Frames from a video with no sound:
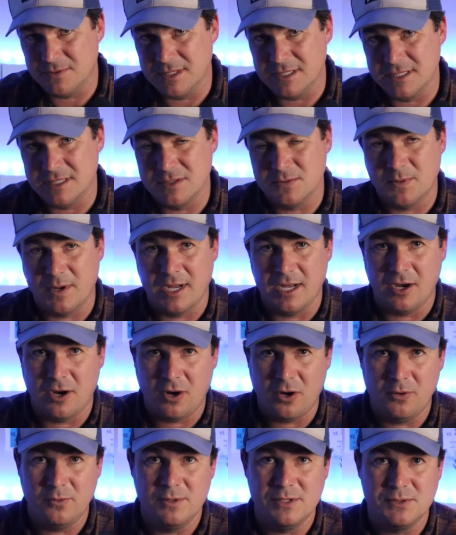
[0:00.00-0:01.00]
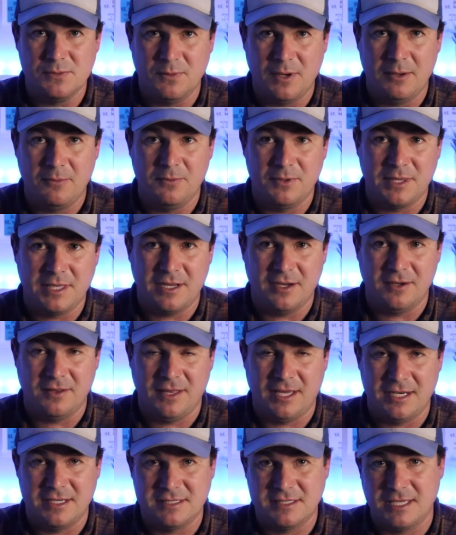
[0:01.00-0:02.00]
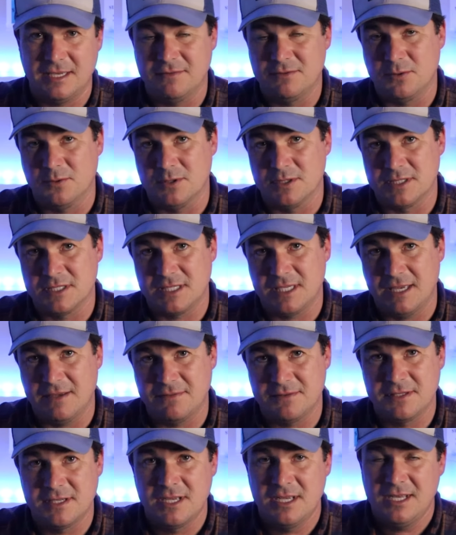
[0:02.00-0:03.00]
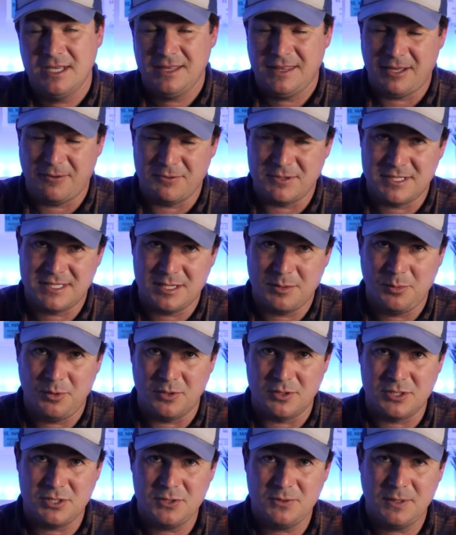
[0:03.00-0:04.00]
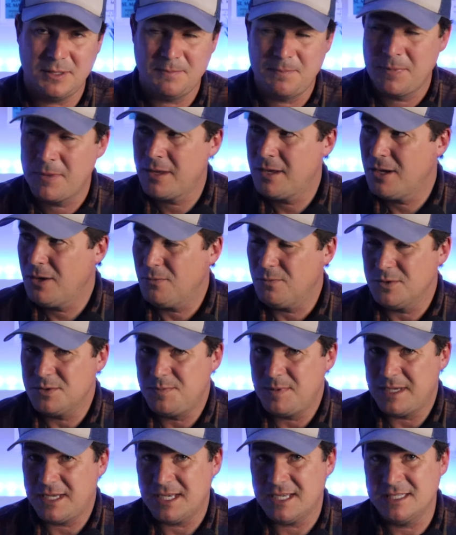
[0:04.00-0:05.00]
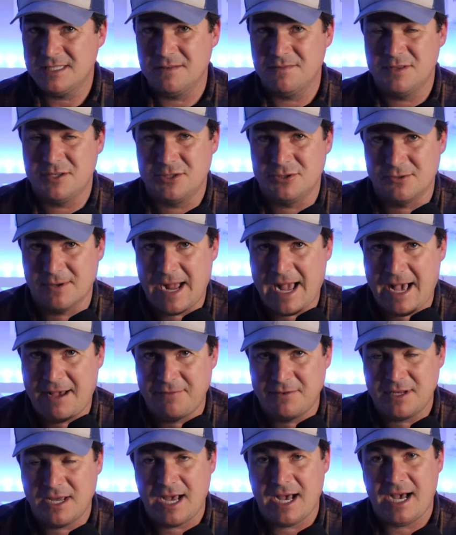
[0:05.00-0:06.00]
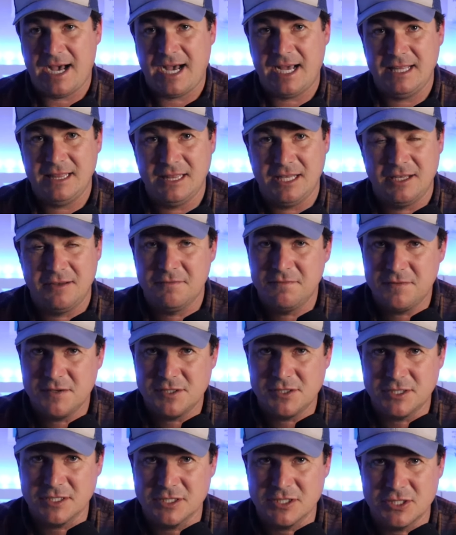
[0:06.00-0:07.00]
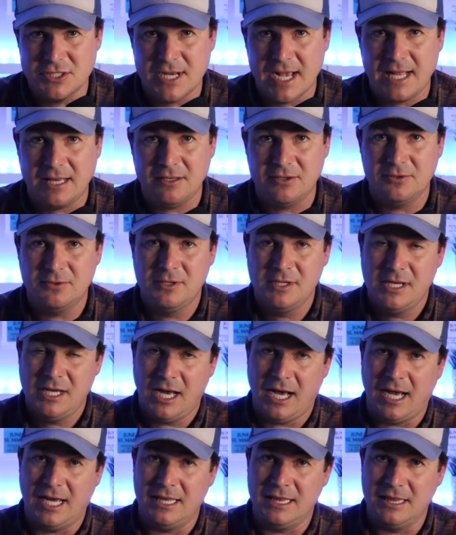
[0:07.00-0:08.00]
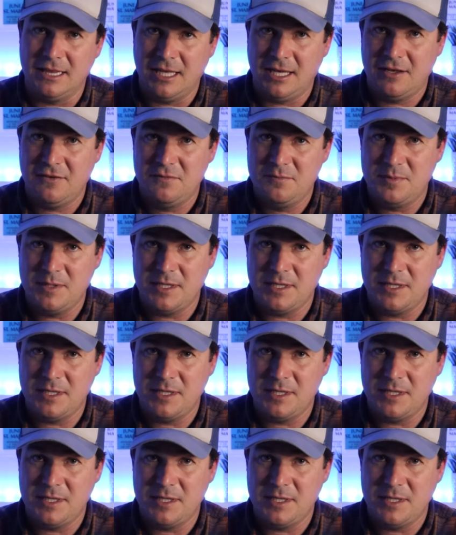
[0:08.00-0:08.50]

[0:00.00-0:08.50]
reasons why I always went with Carolina Skiffs or skiffs that were similar to it, was because of the draft. I love fishing shallow. I love